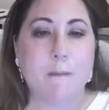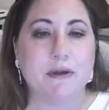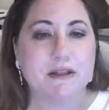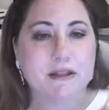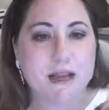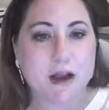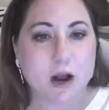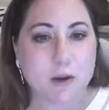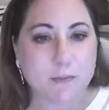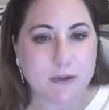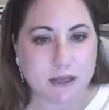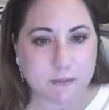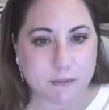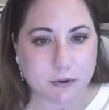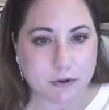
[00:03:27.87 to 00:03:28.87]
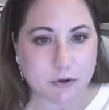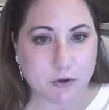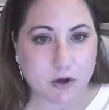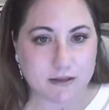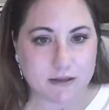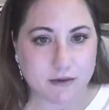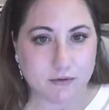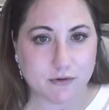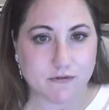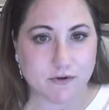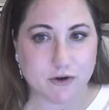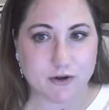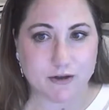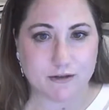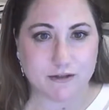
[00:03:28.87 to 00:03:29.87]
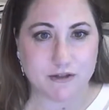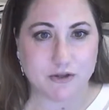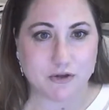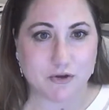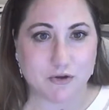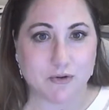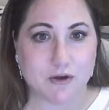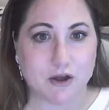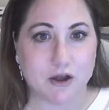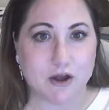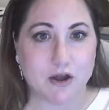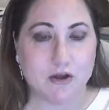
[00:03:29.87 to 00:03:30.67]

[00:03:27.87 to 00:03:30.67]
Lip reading: But there are people who I'll send referrals to